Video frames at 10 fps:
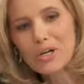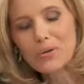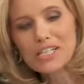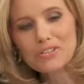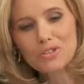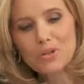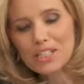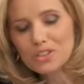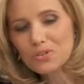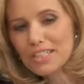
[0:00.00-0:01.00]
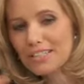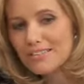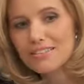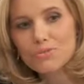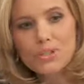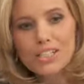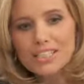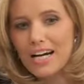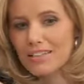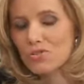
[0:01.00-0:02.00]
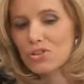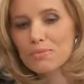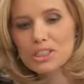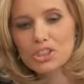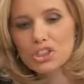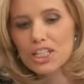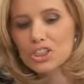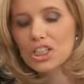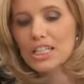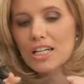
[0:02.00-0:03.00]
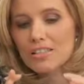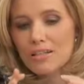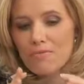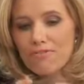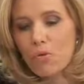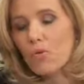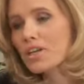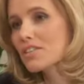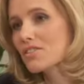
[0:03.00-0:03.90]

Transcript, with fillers: know, it's so interesting because it's really gotten so much attention. Some 40